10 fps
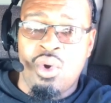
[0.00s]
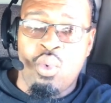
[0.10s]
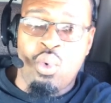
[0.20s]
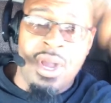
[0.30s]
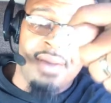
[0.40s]

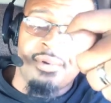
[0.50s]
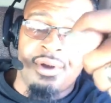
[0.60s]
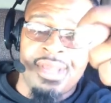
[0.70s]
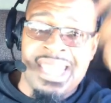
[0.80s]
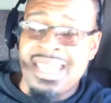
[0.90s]
what I'm
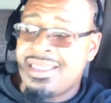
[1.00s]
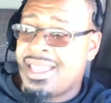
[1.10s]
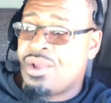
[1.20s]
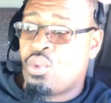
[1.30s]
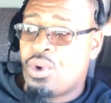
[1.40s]
gonna eat
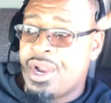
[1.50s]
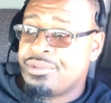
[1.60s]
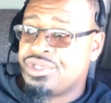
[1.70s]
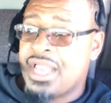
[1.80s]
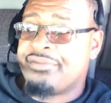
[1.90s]
and where
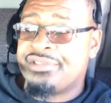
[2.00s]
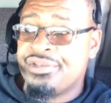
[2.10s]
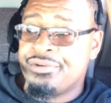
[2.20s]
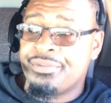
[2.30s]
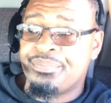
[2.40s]
I'm driving to.